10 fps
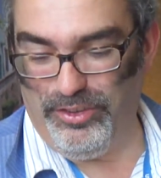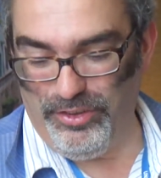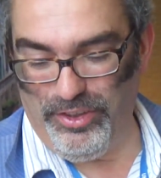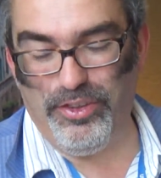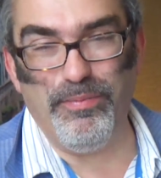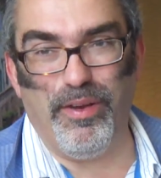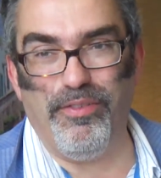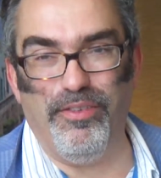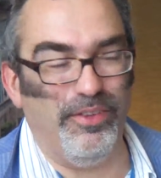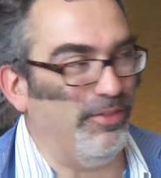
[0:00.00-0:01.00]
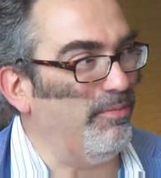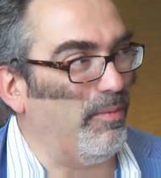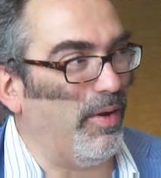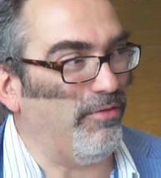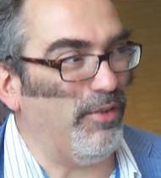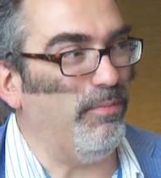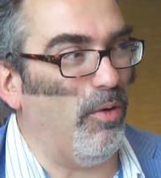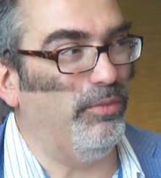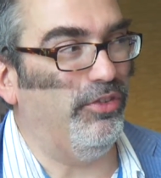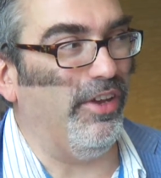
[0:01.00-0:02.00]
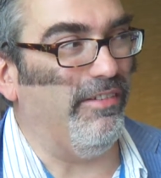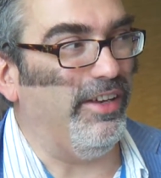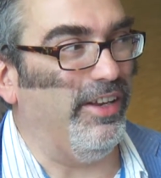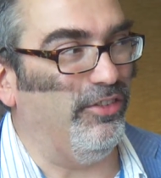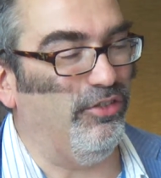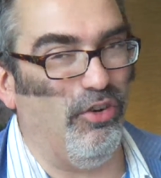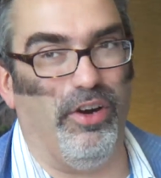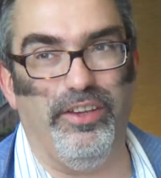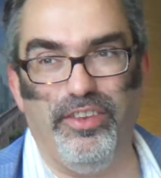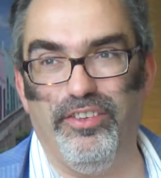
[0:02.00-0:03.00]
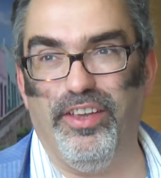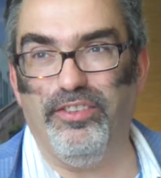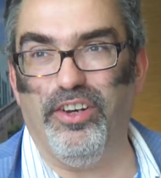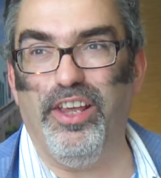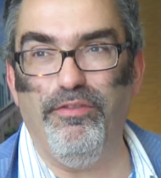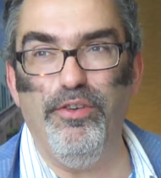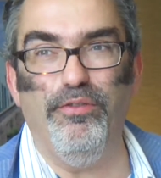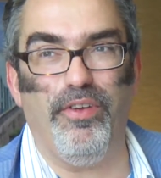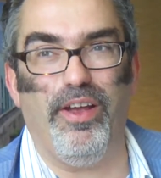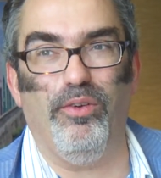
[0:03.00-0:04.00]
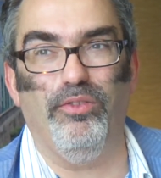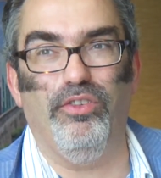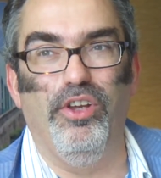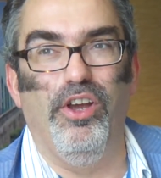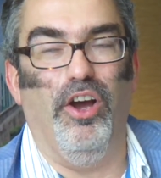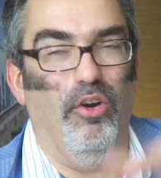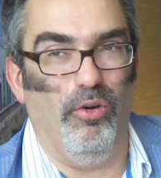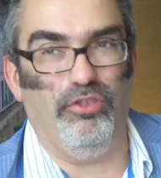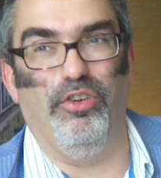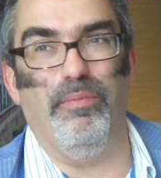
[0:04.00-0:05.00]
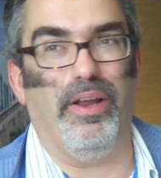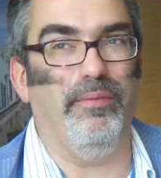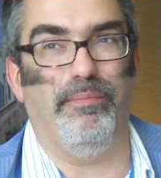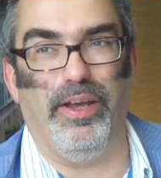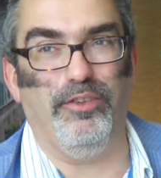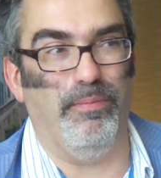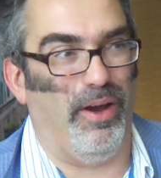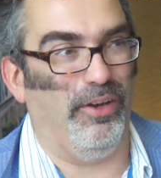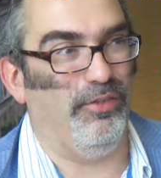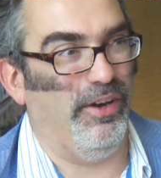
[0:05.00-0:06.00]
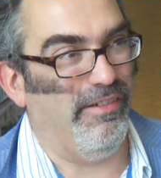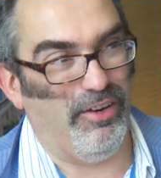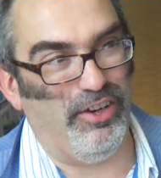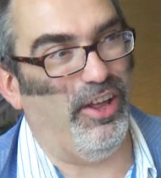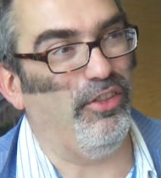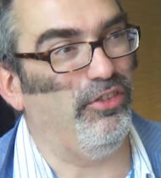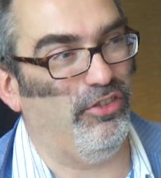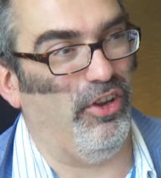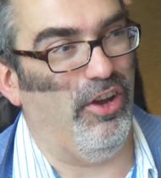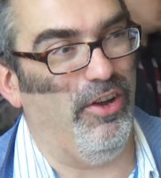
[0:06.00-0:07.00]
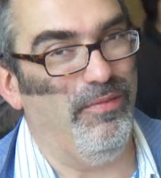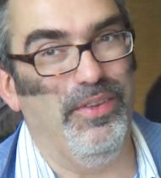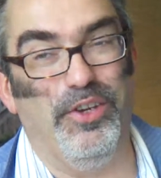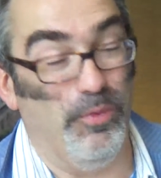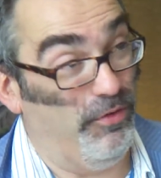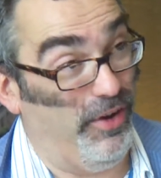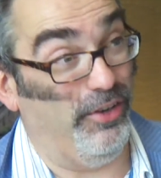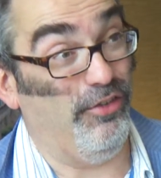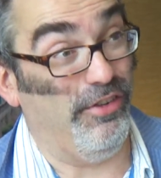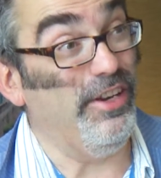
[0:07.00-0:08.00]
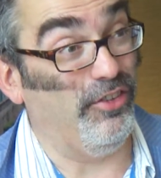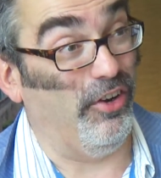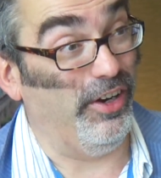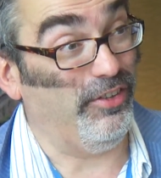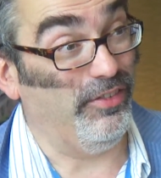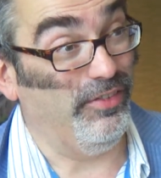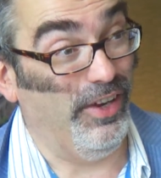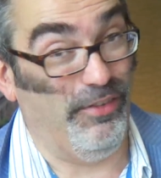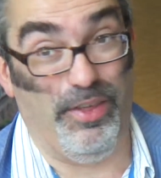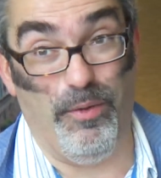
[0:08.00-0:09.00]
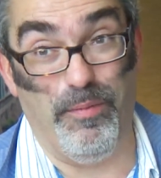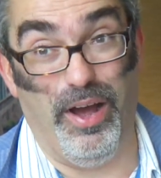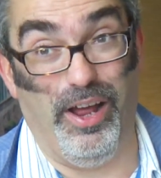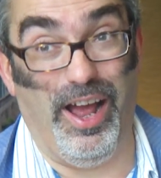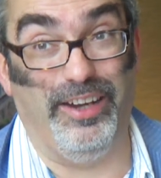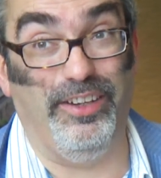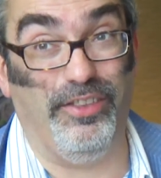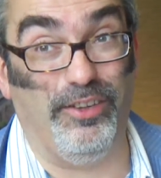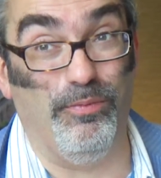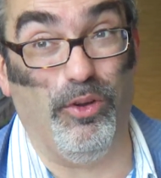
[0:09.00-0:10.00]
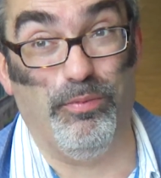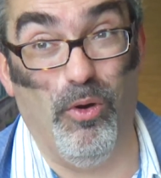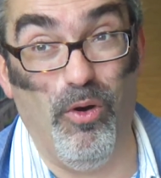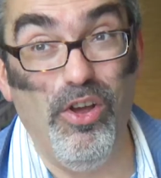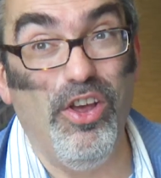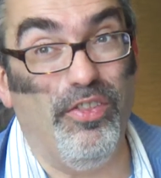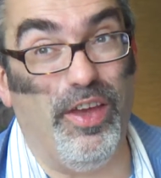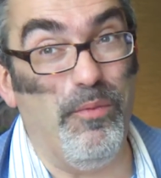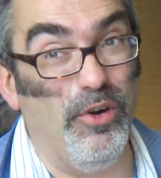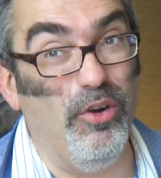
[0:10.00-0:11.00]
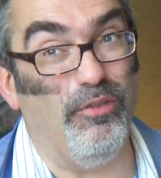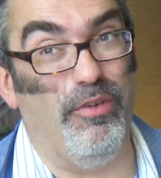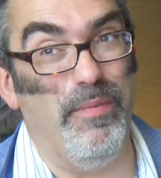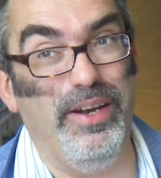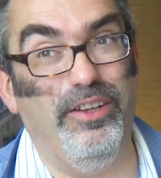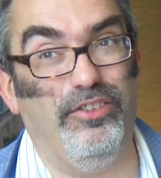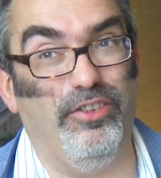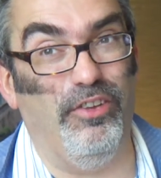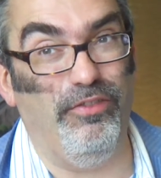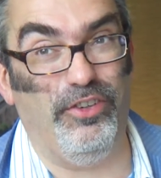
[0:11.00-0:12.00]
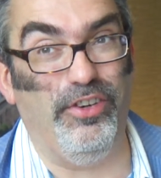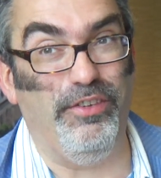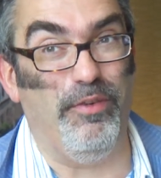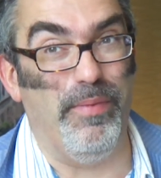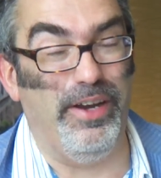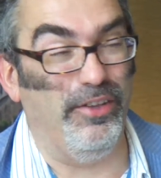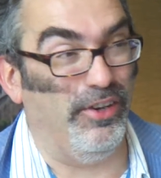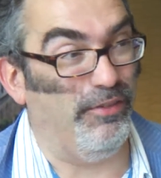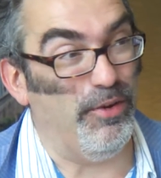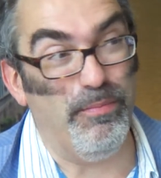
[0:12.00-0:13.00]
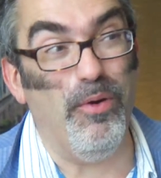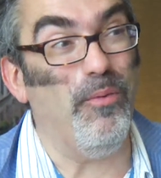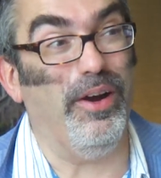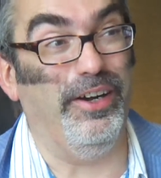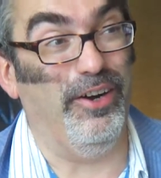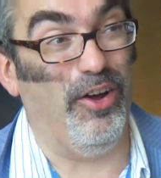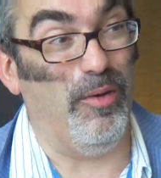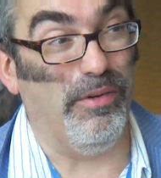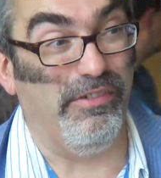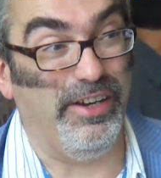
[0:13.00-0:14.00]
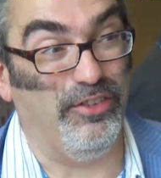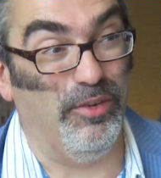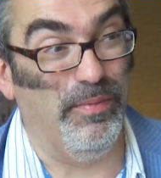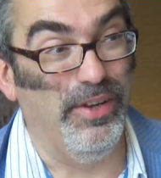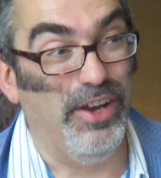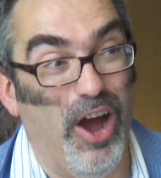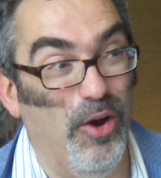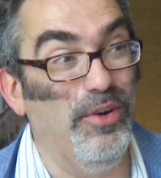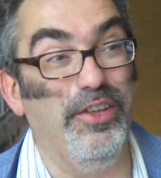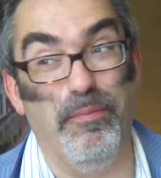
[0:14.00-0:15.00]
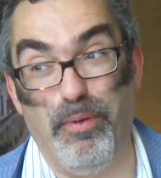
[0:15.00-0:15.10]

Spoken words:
This is my friend Bob's theory is strong. He thinks that if you found an oxygen-based biosphere around another star, you would find trees on it. And he thinks what's more, they would look sufficiently familiar that if you put one in an arboretum, only the